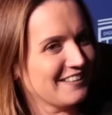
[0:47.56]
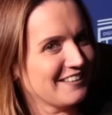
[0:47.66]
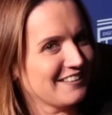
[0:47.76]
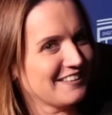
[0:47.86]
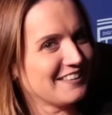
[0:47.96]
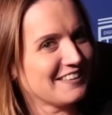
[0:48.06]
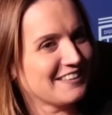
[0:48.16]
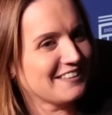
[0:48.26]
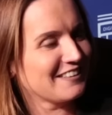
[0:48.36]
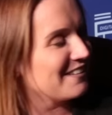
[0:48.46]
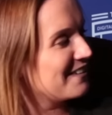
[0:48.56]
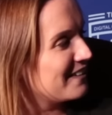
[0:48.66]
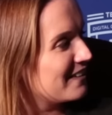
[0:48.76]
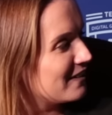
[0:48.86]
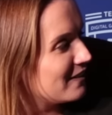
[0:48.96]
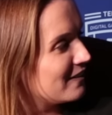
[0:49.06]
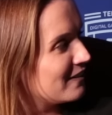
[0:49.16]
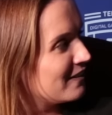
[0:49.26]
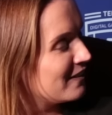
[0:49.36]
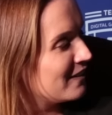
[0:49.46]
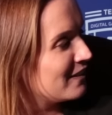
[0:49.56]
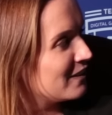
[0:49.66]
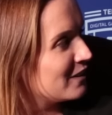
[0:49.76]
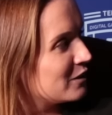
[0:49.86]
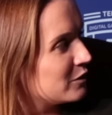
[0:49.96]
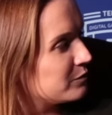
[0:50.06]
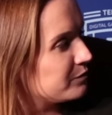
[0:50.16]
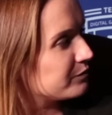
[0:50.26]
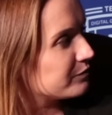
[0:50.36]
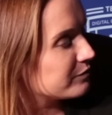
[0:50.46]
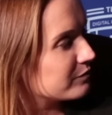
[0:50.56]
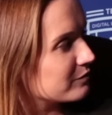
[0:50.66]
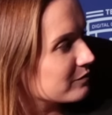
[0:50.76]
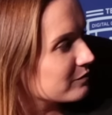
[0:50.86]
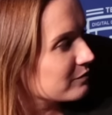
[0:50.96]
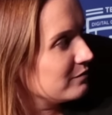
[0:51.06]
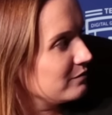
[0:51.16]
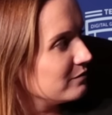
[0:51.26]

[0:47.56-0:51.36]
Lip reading: No words are spoken by the person on screen.